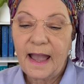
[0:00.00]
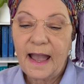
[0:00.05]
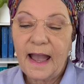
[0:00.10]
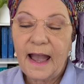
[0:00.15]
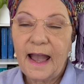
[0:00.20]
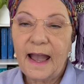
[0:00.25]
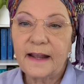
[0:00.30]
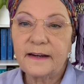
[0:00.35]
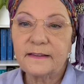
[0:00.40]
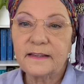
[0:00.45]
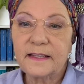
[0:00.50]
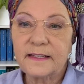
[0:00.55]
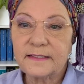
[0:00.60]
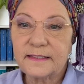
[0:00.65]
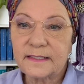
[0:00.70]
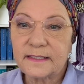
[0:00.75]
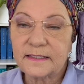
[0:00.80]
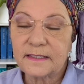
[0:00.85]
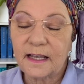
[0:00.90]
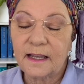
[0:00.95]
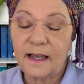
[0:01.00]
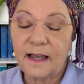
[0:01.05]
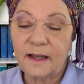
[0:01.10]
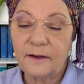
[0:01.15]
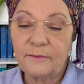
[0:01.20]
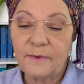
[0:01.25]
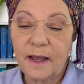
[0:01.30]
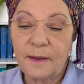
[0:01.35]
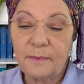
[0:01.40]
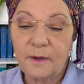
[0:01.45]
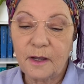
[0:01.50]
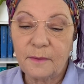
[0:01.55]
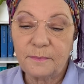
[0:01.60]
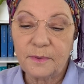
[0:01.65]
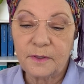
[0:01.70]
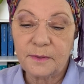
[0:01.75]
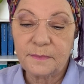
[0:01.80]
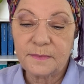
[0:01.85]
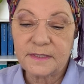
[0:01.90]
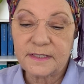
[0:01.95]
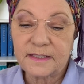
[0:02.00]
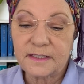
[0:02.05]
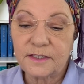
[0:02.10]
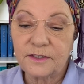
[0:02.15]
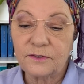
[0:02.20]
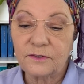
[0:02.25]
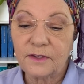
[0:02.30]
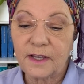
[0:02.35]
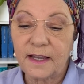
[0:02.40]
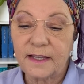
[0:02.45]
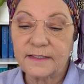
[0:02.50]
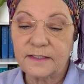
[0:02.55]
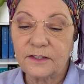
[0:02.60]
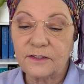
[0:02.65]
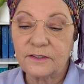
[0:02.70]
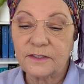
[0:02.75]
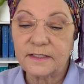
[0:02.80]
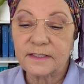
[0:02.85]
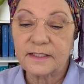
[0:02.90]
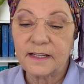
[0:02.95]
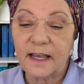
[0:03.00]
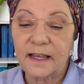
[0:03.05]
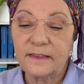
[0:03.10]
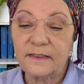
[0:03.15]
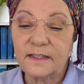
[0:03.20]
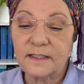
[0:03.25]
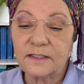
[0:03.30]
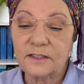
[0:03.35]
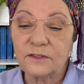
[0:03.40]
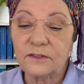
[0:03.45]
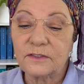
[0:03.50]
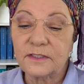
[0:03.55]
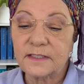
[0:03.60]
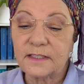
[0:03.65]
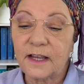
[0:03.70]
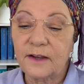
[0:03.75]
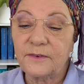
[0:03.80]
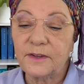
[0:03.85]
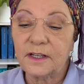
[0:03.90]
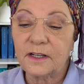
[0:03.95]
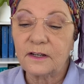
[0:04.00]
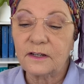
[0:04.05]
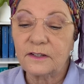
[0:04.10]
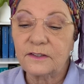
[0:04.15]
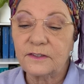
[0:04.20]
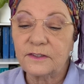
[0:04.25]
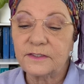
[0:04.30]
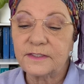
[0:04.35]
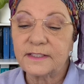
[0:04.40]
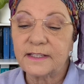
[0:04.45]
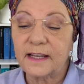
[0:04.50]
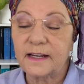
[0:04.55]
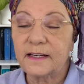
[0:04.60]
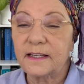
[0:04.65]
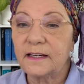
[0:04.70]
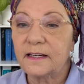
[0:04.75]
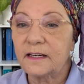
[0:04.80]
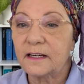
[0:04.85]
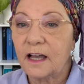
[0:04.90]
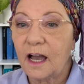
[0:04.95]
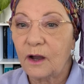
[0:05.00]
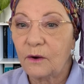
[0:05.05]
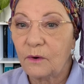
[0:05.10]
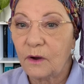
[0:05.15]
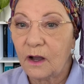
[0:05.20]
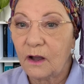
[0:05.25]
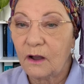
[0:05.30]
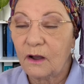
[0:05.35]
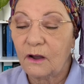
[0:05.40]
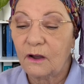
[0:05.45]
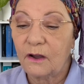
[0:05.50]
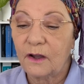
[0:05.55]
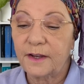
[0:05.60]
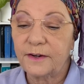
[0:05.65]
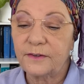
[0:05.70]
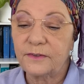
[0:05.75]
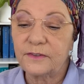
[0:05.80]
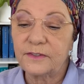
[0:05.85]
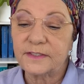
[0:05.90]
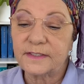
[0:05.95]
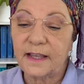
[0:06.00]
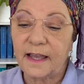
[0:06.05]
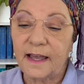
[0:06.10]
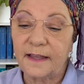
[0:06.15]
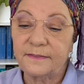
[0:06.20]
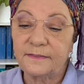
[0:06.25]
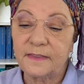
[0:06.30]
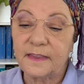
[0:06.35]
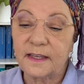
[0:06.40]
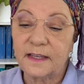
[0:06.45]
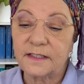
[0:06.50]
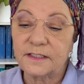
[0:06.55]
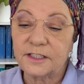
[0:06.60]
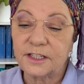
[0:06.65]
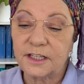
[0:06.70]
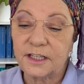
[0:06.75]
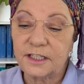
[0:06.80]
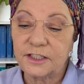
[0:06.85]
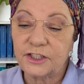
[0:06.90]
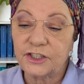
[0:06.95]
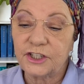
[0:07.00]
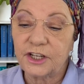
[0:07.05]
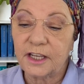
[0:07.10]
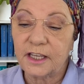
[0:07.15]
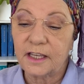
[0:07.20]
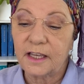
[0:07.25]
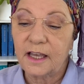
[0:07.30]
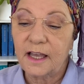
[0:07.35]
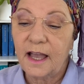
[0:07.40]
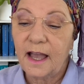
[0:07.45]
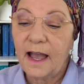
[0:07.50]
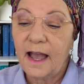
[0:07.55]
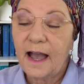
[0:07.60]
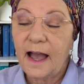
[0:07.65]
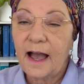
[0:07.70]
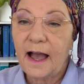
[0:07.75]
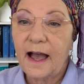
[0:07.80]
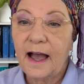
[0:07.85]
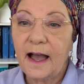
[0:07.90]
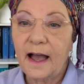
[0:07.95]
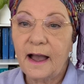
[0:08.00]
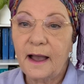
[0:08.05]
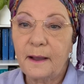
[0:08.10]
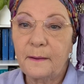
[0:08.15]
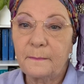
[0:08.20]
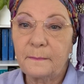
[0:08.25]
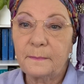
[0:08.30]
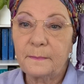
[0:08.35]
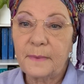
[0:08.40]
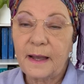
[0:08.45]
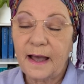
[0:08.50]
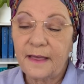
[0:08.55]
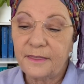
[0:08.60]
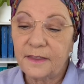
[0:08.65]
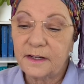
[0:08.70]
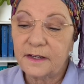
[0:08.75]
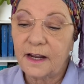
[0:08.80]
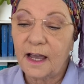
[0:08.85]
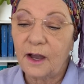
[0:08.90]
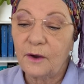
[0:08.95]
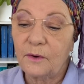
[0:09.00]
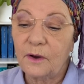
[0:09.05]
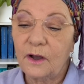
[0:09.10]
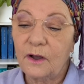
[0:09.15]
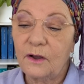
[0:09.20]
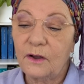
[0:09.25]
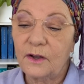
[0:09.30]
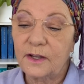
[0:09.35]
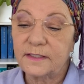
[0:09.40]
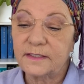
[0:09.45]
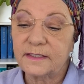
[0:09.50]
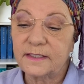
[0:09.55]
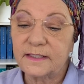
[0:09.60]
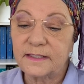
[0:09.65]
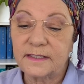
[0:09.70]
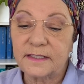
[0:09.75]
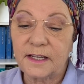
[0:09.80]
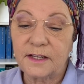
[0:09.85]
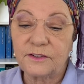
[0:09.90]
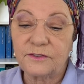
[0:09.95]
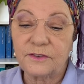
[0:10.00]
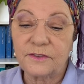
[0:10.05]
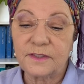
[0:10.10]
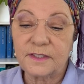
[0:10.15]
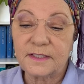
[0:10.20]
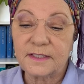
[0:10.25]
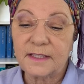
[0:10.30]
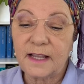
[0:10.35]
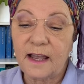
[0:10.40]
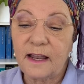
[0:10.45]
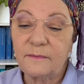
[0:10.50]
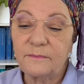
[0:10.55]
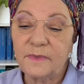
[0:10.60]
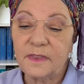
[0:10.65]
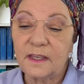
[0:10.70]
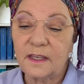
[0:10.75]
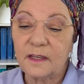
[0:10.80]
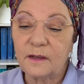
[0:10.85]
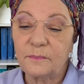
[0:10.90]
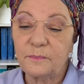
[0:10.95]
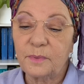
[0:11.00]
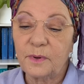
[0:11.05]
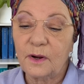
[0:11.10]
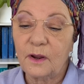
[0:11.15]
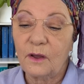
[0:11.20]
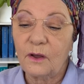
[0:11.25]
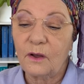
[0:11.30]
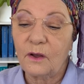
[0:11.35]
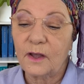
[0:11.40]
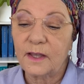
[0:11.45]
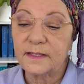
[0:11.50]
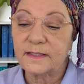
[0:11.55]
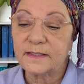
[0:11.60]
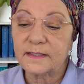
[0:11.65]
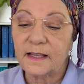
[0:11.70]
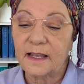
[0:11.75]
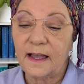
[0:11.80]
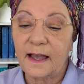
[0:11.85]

And this, Rabbi Blumenstiel goes on to say, this also includes any Noahide who's out there teaching other Noahides, etc. The same thing applies.